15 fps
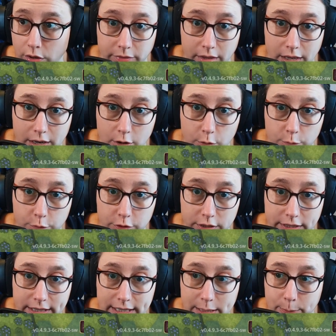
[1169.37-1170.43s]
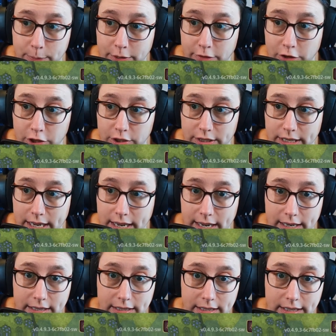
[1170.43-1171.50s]
And hopefully these beavers
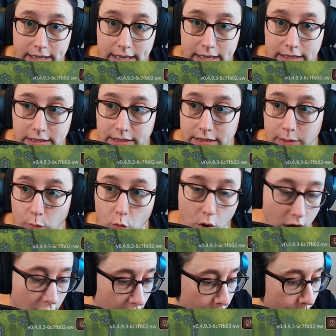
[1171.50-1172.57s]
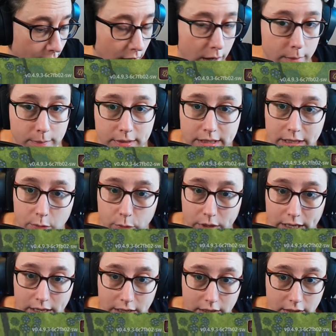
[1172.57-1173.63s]
can get some water pumped and we
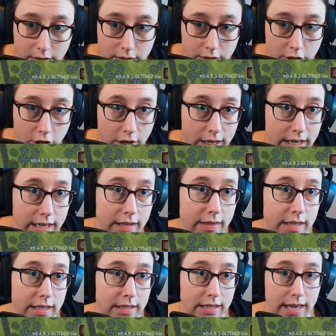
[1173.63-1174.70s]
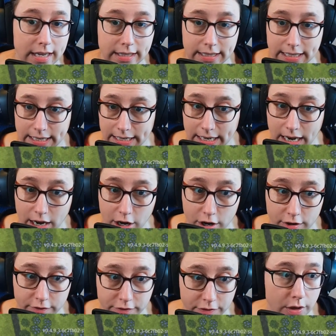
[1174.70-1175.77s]
can start getting these guys taken care
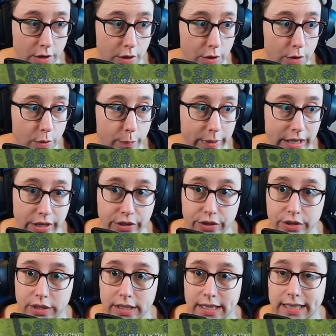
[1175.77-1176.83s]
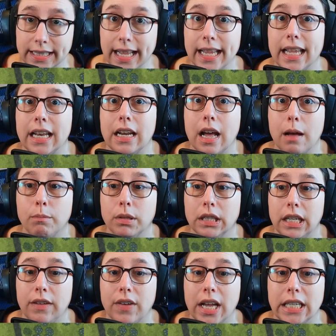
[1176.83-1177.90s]
of. Oh my goodness, I cannot
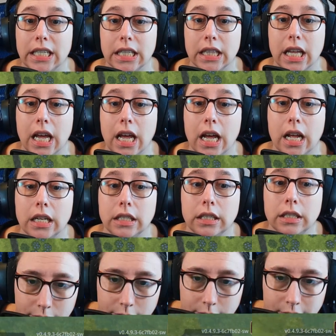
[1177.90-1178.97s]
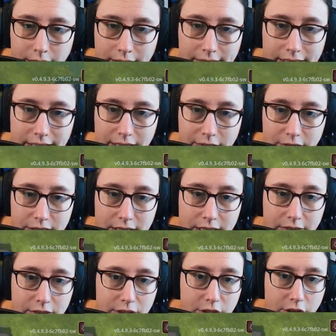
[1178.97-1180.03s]
believe I did that. And this stuff isn't
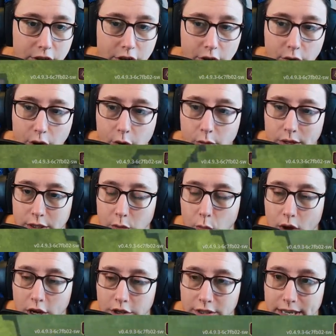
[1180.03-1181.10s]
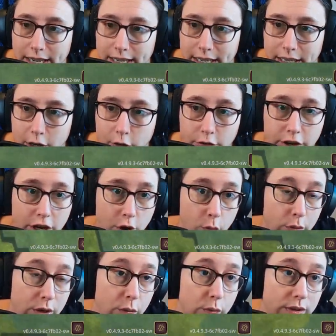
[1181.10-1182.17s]
even starting to grow because the water's not getting over here.
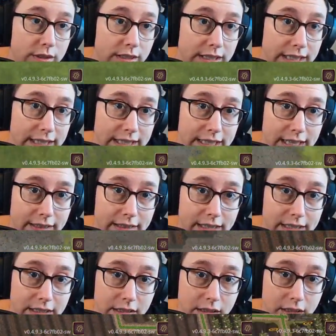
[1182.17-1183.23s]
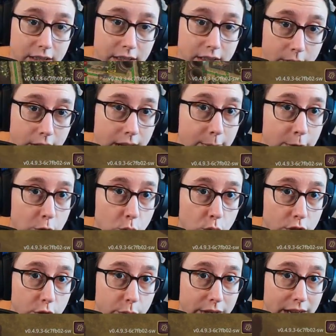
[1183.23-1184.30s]
We really need to get this done. How much
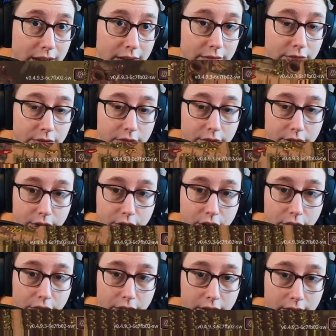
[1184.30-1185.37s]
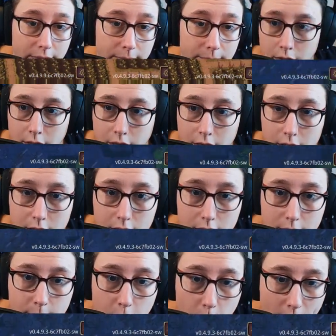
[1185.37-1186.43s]
wood do we have? Like nothing.
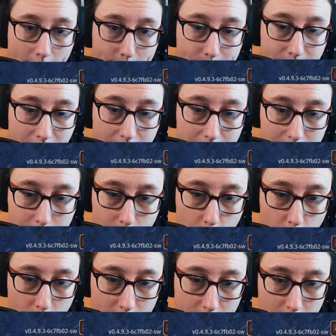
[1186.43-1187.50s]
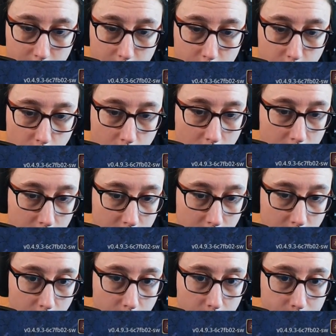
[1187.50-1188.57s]
Okay. I am going to also